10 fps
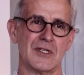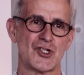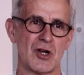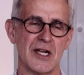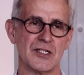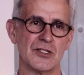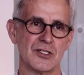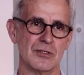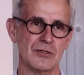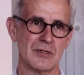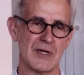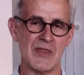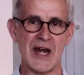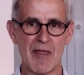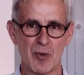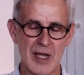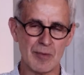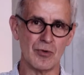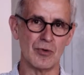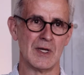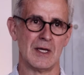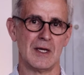tried to do, and then other people